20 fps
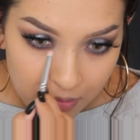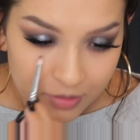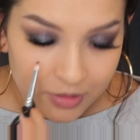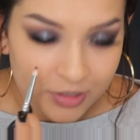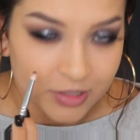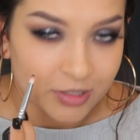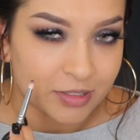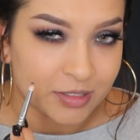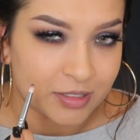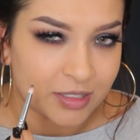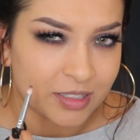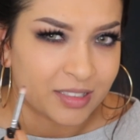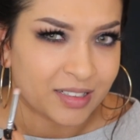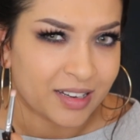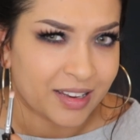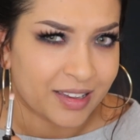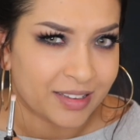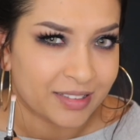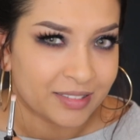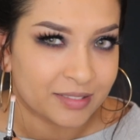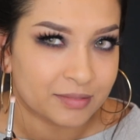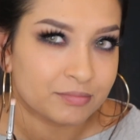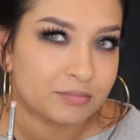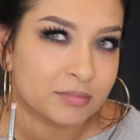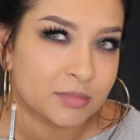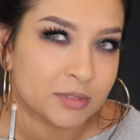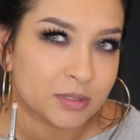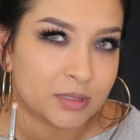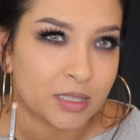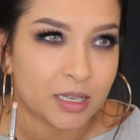Or tonight,
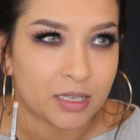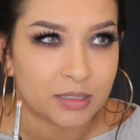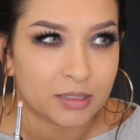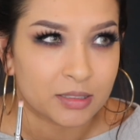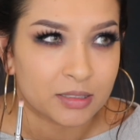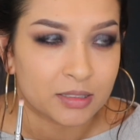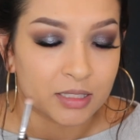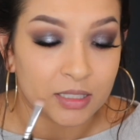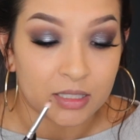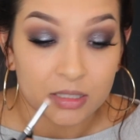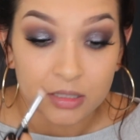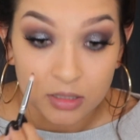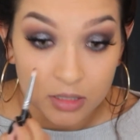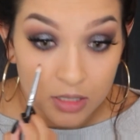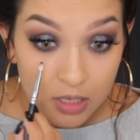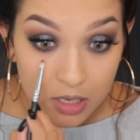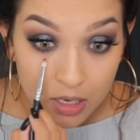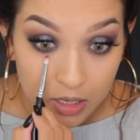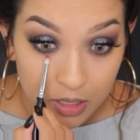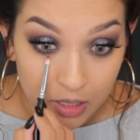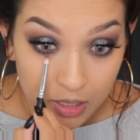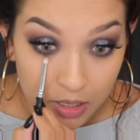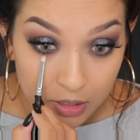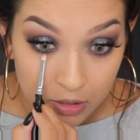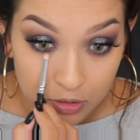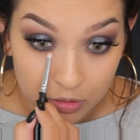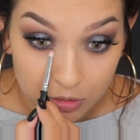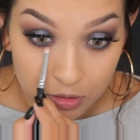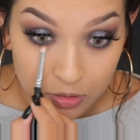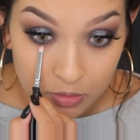technically. I
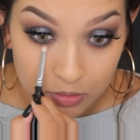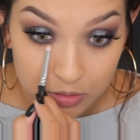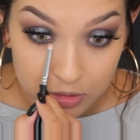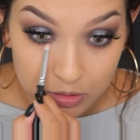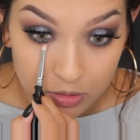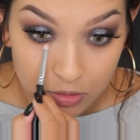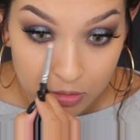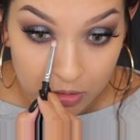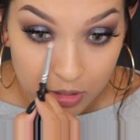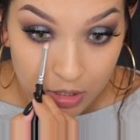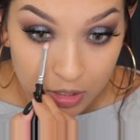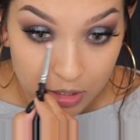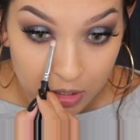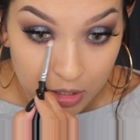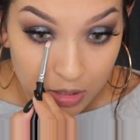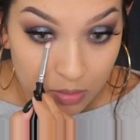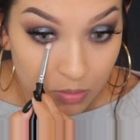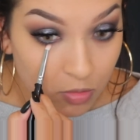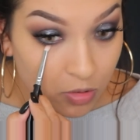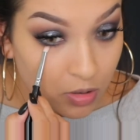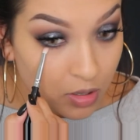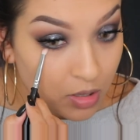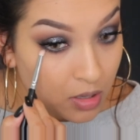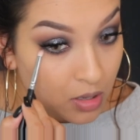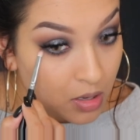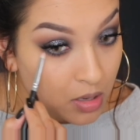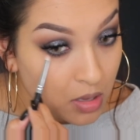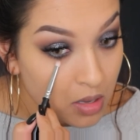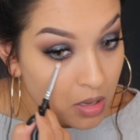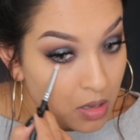don't know what's going on anymore.
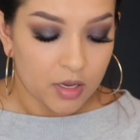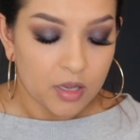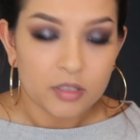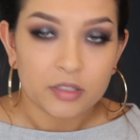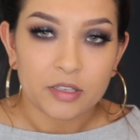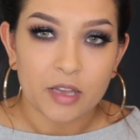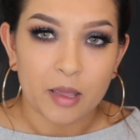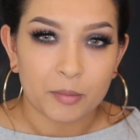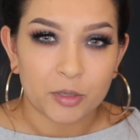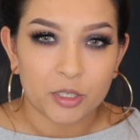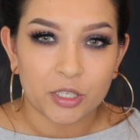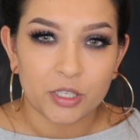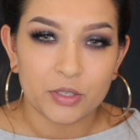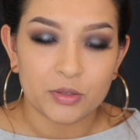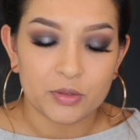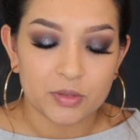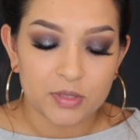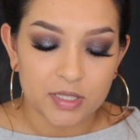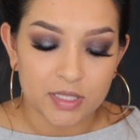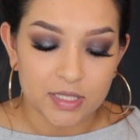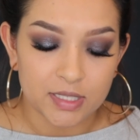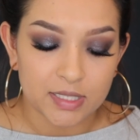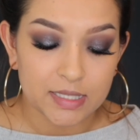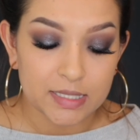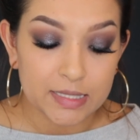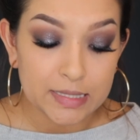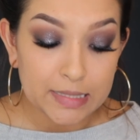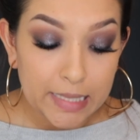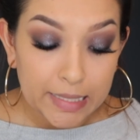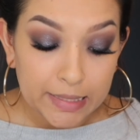Now I'm going to use the
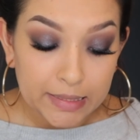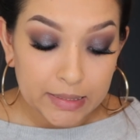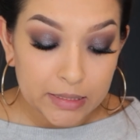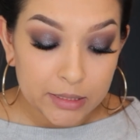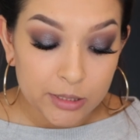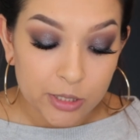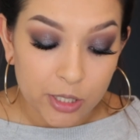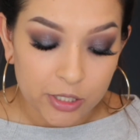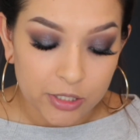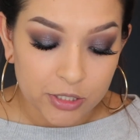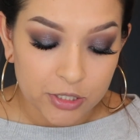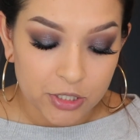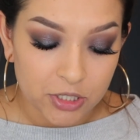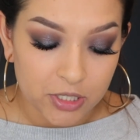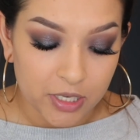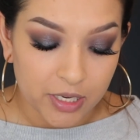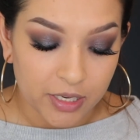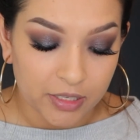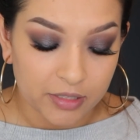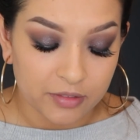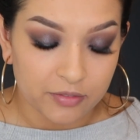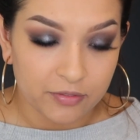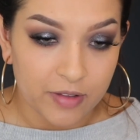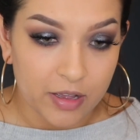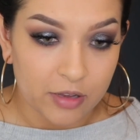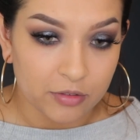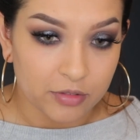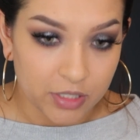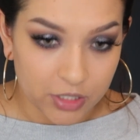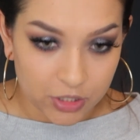slightly darker shade
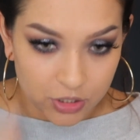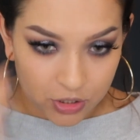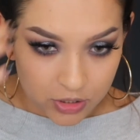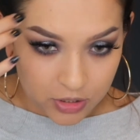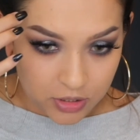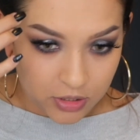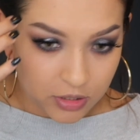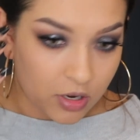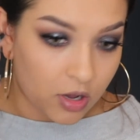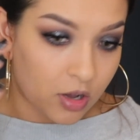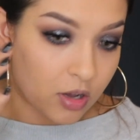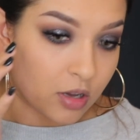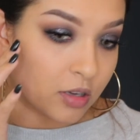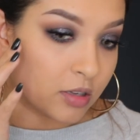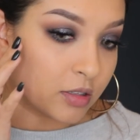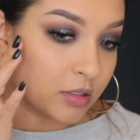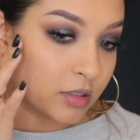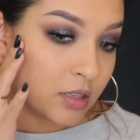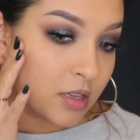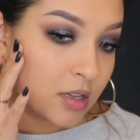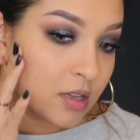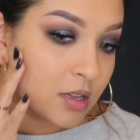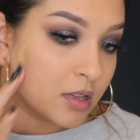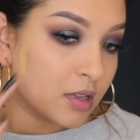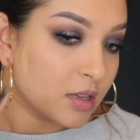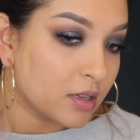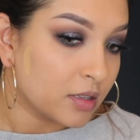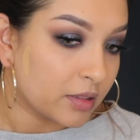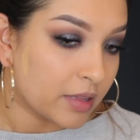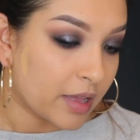foundation on
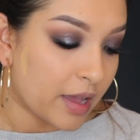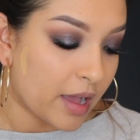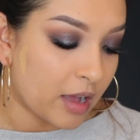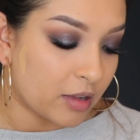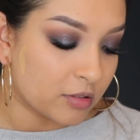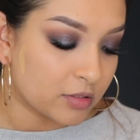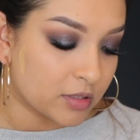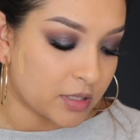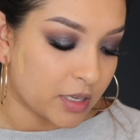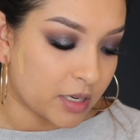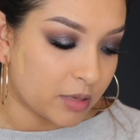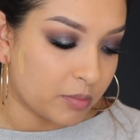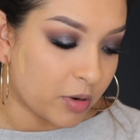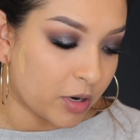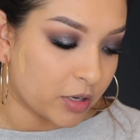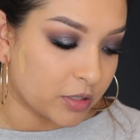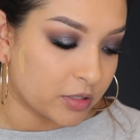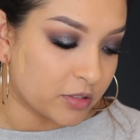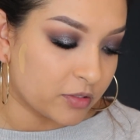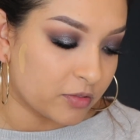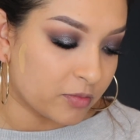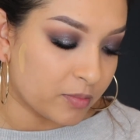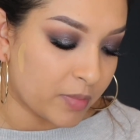the outside parts of